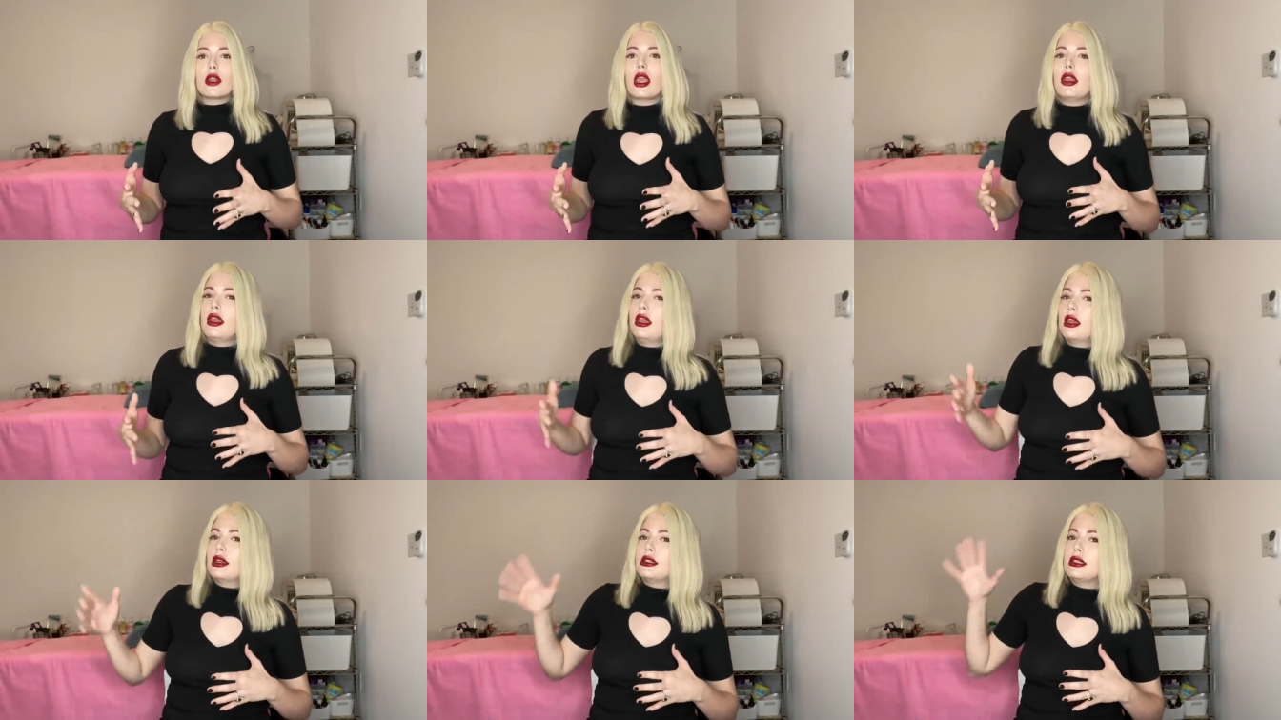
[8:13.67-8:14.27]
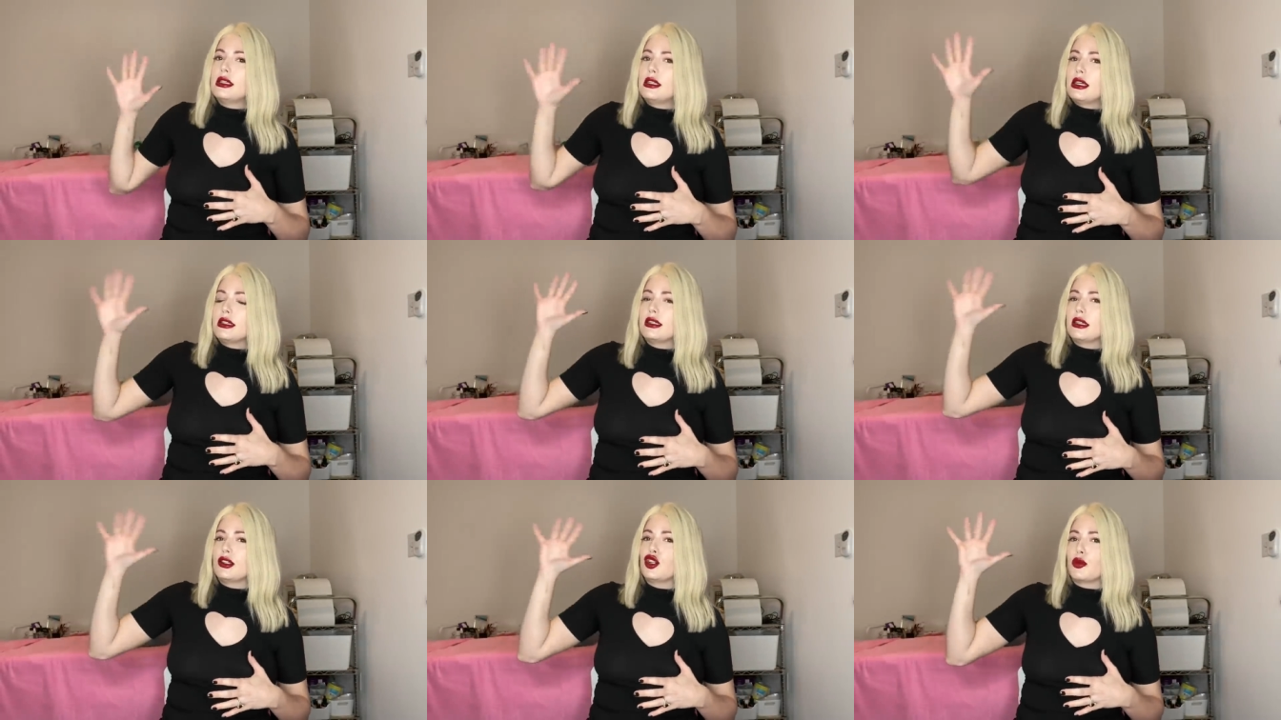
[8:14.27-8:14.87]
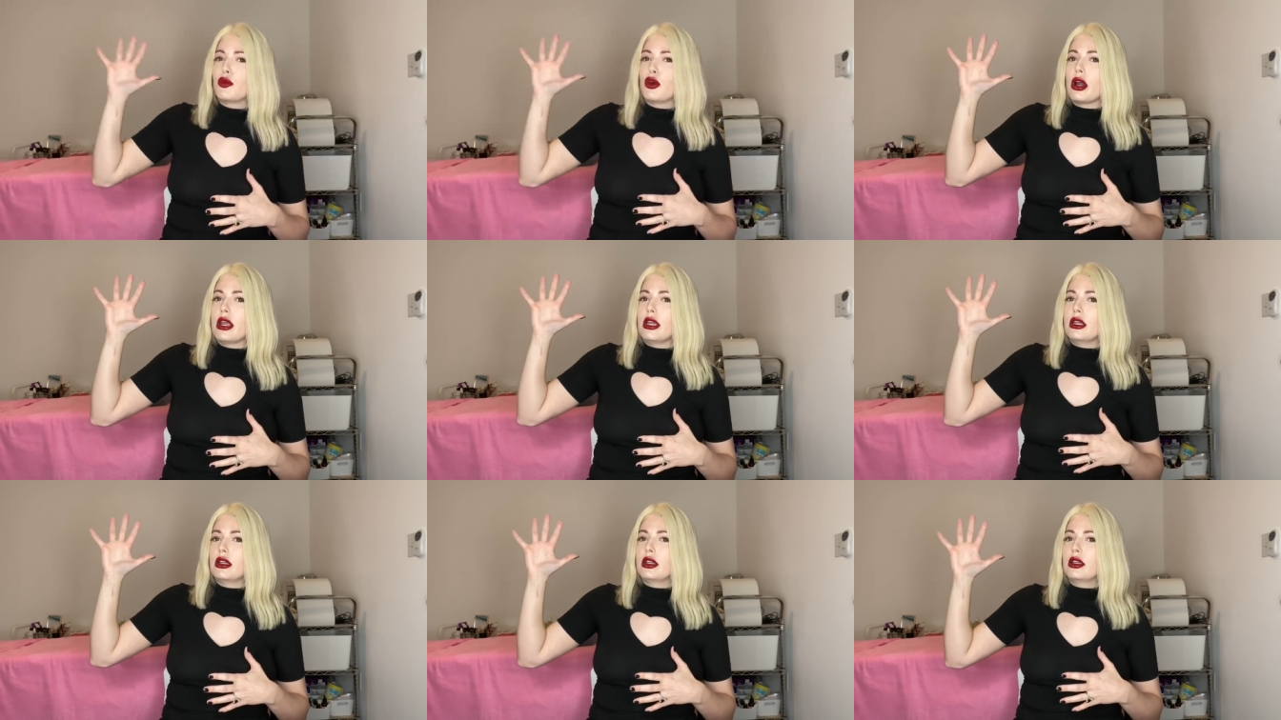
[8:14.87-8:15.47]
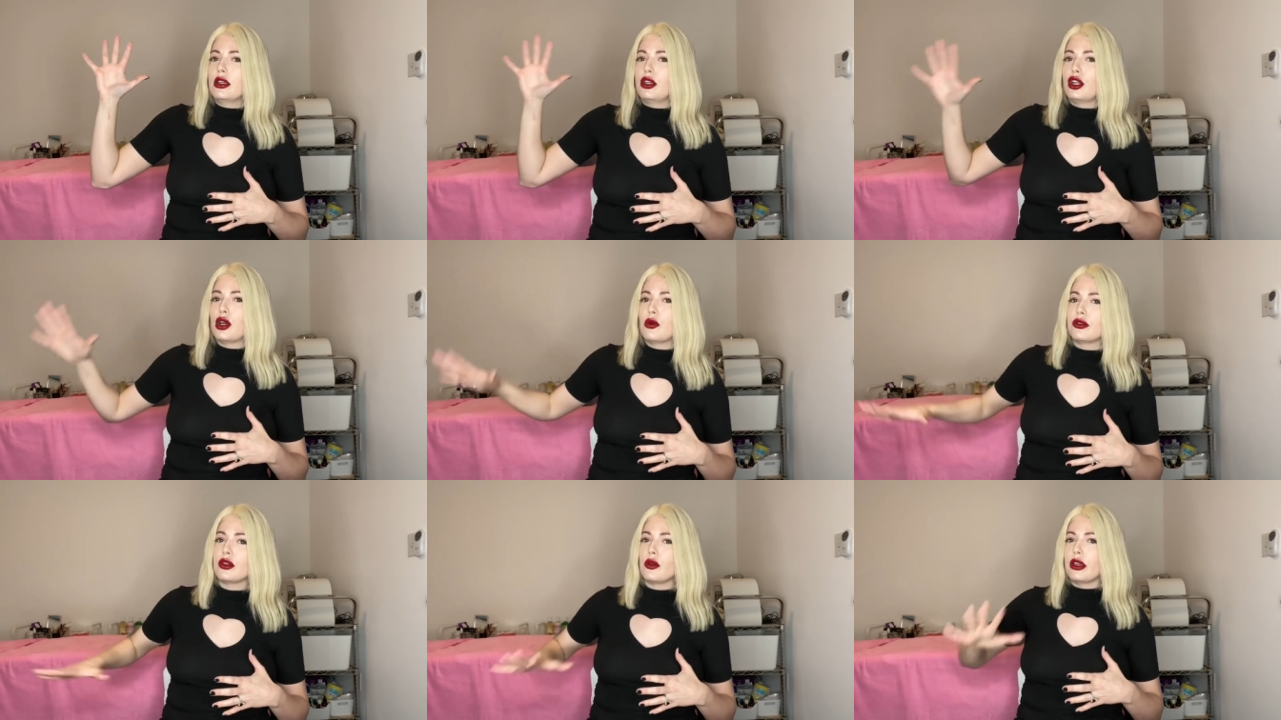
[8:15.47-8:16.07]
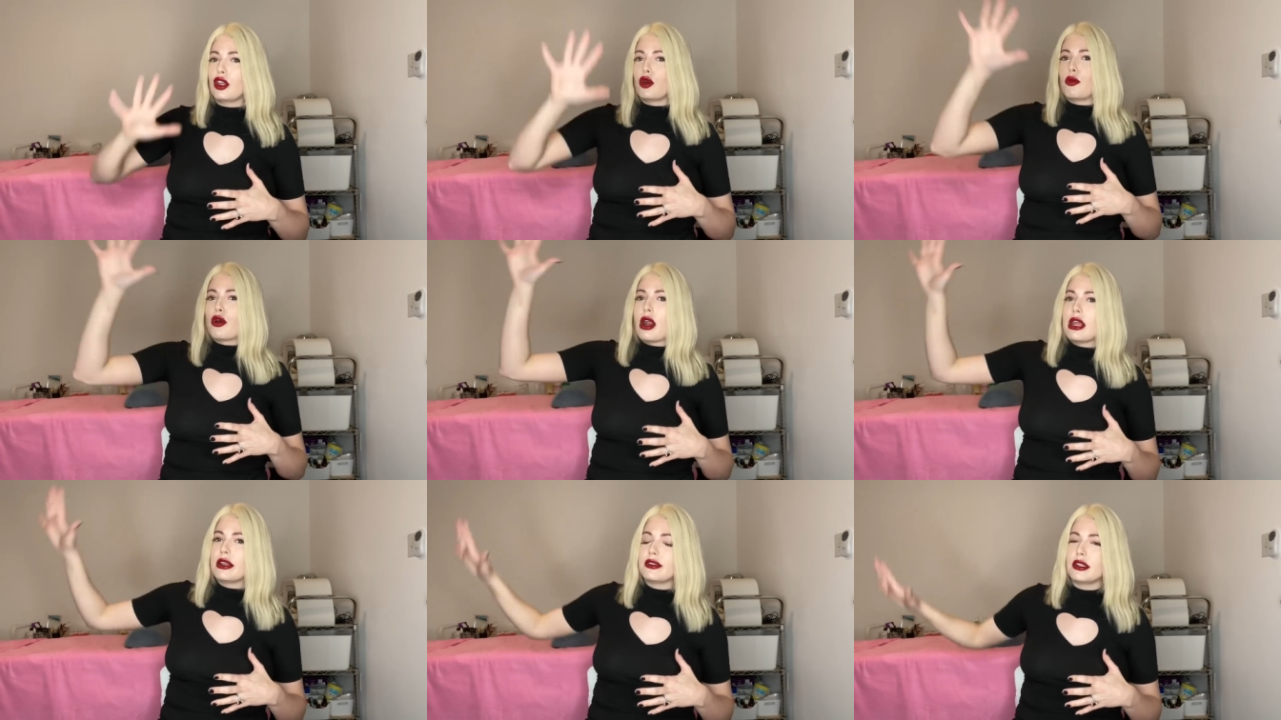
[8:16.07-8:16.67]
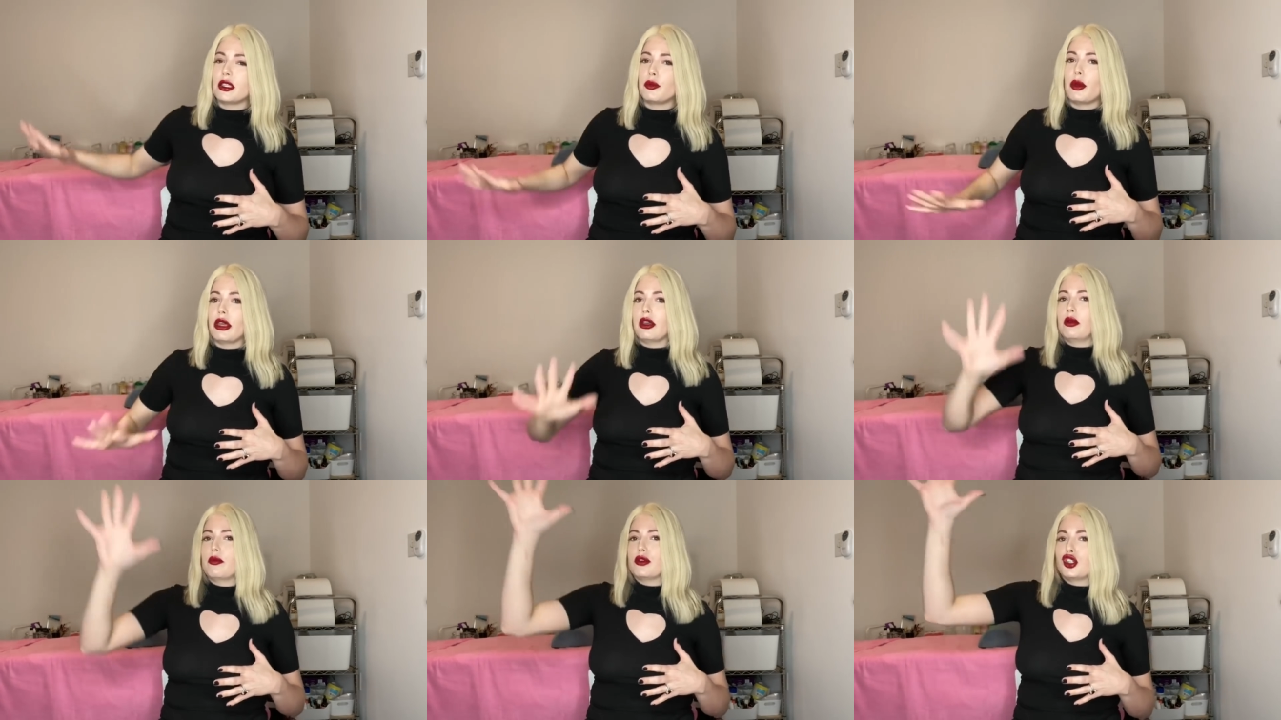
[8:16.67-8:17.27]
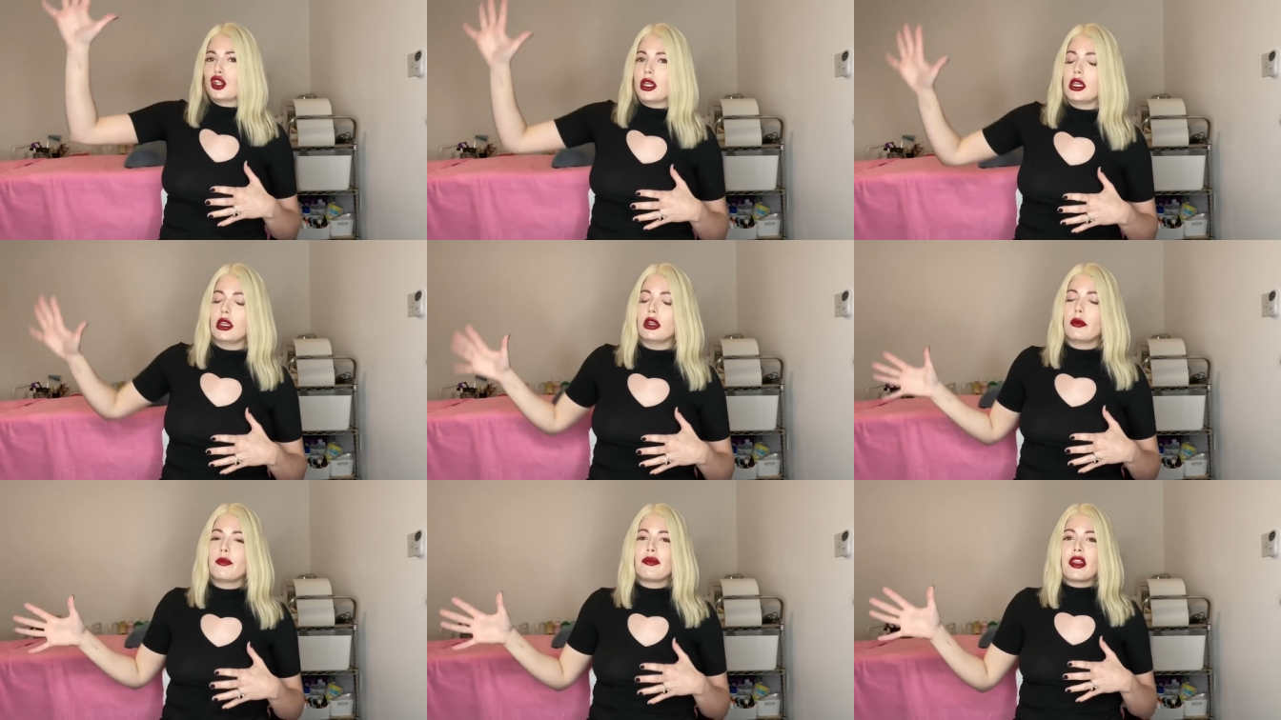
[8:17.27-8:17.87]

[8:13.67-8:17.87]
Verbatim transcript: and this is your brain you know so like your brain is this big machine